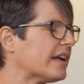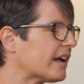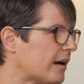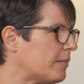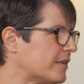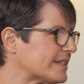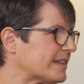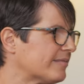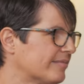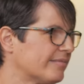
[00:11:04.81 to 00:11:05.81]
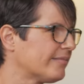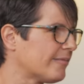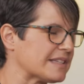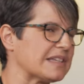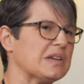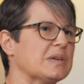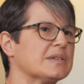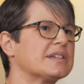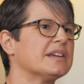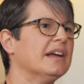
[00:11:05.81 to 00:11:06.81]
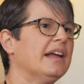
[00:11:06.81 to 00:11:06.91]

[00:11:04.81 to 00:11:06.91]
income wasn't mm. wasn't huge mm.